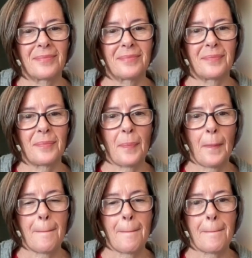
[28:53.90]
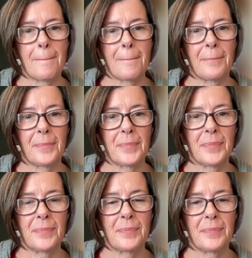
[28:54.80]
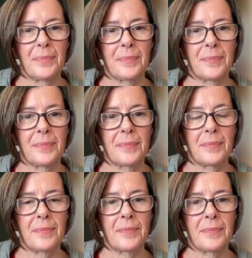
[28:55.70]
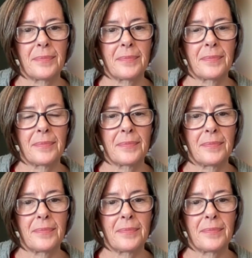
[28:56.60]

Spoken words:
(not speaking)